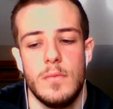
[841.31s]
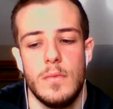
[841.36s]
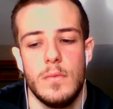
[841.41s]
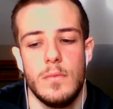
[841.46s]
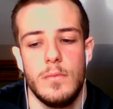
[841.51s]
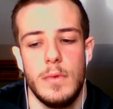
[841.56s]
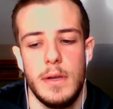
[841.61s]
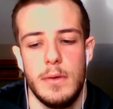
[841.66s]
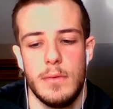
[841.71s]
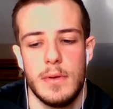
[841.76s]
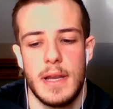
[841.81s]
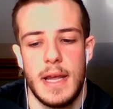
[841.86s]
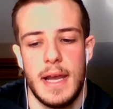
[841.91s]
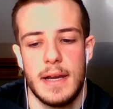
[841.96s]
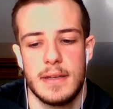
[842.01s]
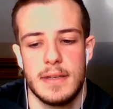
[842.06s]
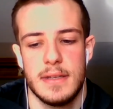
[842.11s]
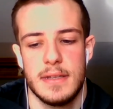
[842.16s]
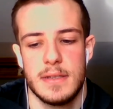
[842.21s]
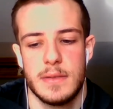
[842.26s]
We would
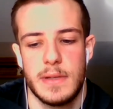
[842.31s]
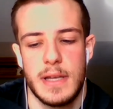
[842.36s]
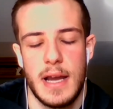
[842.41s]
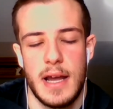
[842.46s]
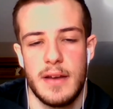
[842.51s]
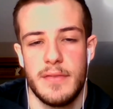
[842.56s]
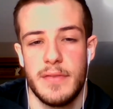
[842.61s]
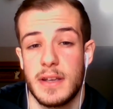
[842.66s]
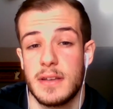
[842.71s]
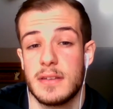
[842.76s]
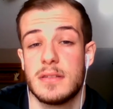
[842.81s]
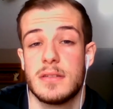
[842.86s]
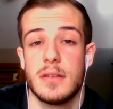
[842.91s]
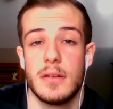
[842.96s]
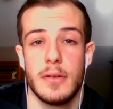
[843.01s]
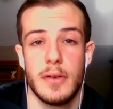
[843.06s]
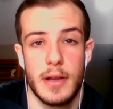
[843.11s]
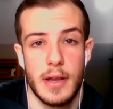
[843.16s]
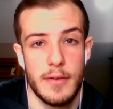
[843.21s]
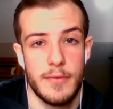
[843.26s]
act as kind a
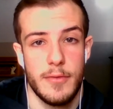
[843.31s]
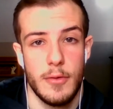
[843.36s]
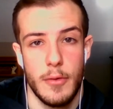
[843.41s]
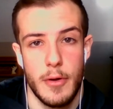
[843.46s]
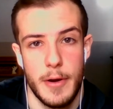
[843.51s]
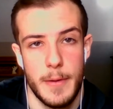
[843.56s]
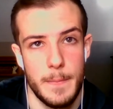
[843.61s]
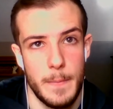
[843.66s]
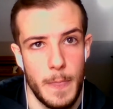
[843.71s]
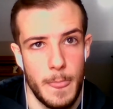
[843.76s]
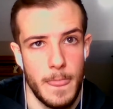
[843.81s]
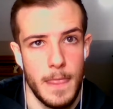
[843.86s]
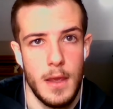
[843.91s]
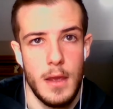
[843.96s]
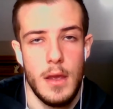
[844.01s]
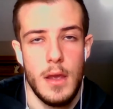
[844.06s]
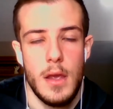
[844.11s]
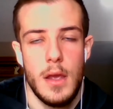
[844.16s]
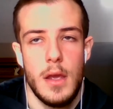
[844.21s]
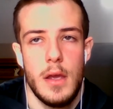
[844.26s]
surrogate for it.
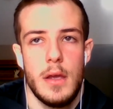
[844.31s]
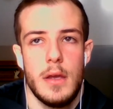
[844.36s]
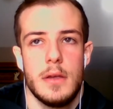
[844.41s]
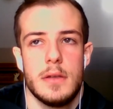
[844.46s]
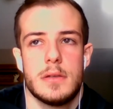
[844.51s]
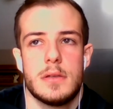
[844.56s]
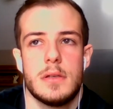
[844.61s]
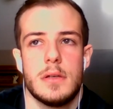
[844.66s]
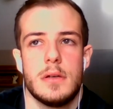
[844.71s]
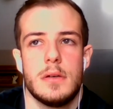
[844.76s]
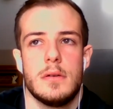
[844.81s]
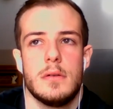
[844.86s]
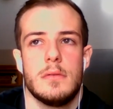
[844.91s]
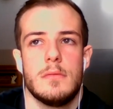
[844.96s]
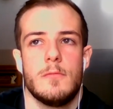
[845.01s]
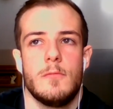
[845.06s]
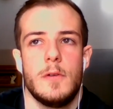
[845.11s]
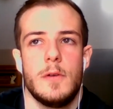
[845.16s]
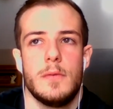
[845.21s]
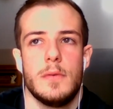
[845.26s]
So
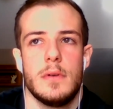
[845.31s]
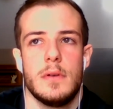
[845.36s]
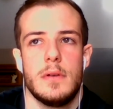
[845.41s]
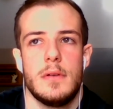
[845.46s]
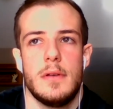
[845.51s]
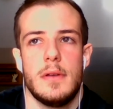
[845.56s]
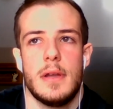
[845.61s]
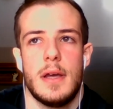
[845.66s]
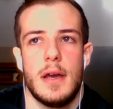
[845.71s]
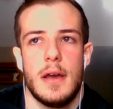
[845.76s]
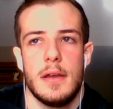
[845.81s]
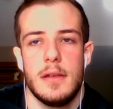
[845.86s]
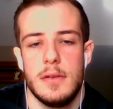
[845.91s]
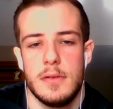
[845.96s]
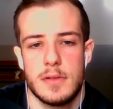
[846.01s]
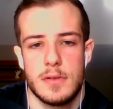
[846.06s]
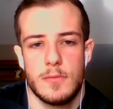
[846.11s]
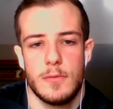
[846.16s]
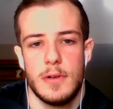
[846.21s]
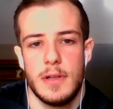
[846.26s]
we would use
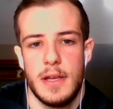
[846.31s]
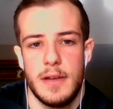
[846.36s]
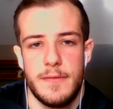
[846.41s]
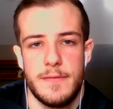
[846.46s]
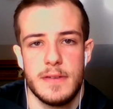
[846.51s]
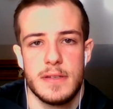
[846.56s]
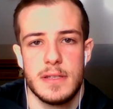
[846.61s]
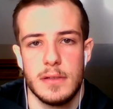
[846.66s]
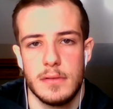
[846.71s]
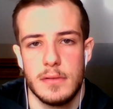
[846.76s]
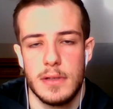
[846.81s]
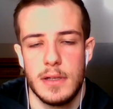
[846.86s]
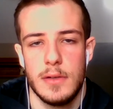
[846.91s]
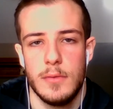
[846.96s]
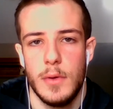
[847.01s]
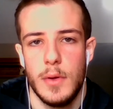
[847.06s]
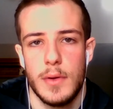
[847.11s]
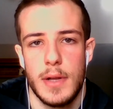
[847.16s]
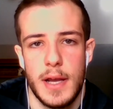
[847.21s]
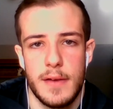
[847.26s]
a real life facility.
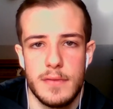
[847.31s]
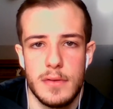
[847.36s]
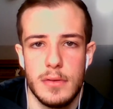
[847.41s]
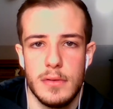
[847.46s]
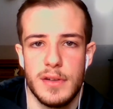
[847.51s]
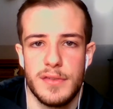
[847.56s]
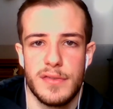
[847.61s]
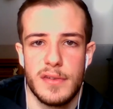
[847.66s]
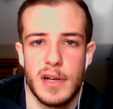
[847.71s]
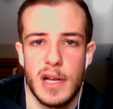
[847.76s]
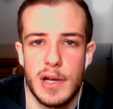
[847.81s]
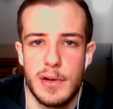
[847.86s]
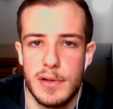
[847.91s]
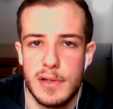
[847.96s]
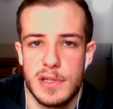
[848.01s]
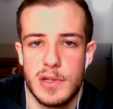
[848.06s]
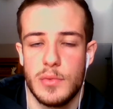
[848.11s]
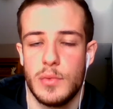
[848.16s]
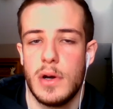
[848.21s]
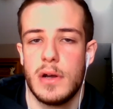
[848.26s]
We would have 2 different
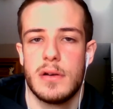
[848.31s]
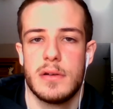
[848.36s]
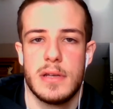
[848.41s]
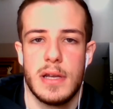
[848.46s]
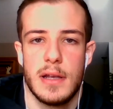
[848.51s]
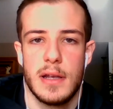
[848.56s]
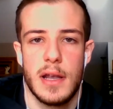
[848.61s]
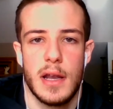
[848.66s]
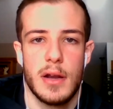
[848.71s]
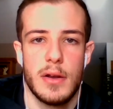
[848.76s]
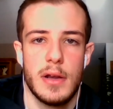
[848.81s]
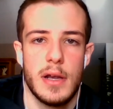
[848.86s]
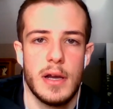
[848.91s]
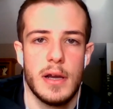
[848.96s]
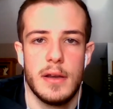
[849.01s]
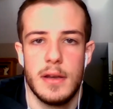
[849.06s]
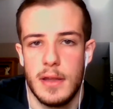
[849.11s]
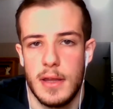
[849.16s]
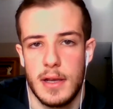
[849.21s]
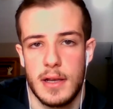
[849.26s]
areas, a water tank area
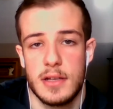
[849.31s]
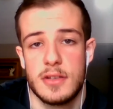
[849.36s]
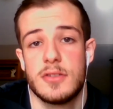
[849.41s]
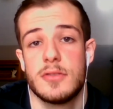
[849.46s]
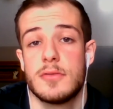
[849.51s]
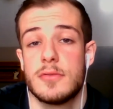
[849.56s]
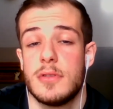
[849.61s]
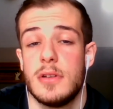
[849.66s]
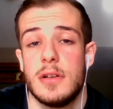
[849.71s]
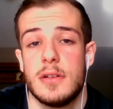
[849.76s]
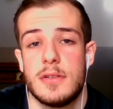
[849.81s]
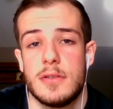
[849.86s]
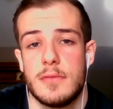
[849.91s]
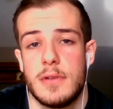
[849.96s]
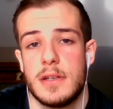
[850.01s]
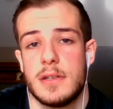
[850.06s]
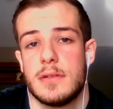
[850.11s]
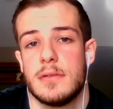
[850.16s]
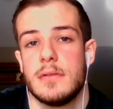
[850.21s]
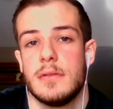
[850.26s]
and like a
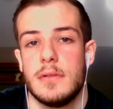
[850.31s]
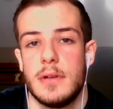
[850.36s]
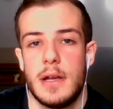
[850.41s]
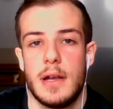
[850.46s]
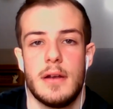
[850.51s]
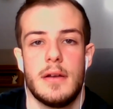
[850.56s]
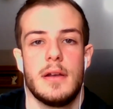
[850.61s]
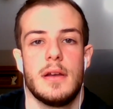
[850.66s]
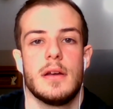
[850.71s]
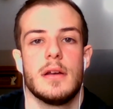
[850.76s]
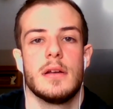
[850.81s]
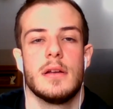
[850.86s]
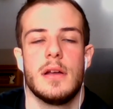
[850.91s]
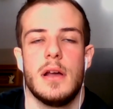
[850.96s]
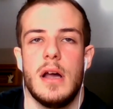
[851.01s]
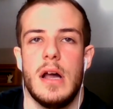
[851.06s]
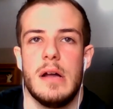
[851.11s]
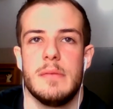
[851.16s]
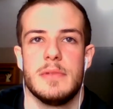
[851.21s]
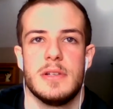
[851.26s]
terrestrial area,
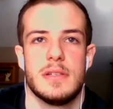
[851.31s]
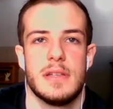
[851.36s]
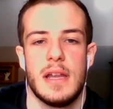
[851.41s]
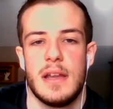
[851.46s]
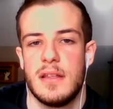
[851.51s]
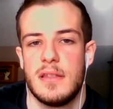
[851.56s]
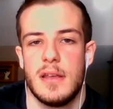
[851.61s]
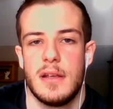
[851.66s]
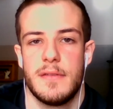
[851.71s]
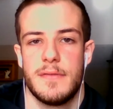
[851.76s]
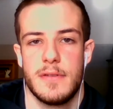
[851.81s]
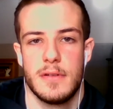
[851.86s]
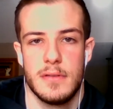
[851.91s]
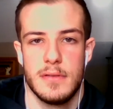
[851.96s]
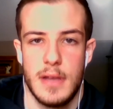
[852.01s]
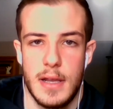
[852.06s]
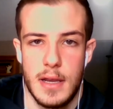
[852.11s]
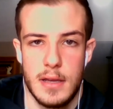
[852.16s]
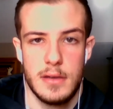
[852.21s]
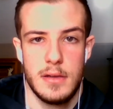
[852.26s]
just anything for
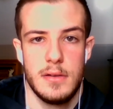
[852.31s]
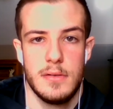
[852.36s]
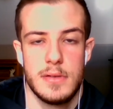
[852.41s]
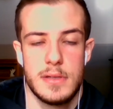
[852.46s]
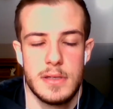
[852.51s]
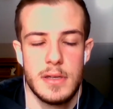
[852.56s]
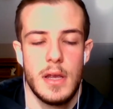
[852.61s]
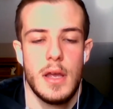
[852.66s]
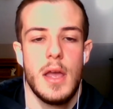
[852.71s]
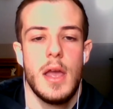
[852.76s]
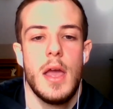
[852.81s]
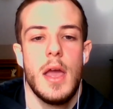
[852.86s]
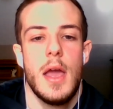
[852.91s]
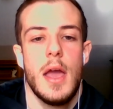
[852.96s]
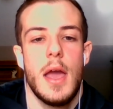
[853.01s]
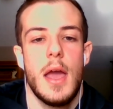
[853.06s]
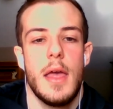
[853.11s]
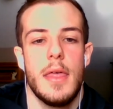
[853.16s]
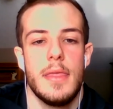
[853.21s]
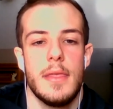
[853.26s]
land use.
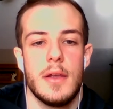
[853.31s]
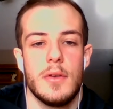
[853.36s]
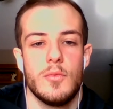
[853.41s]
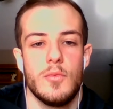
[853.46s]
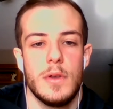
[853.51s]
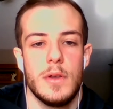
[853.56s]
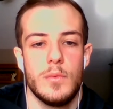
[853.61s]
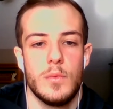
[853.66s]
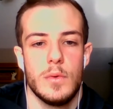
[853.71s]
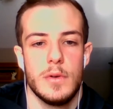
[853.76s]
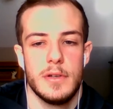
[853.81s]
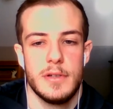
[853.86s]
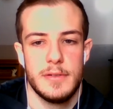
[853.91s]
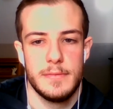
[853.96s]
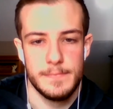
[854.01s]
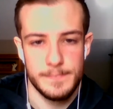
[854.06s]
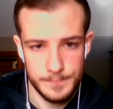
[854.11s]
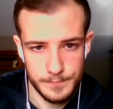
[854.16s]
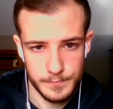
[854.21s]
And then we would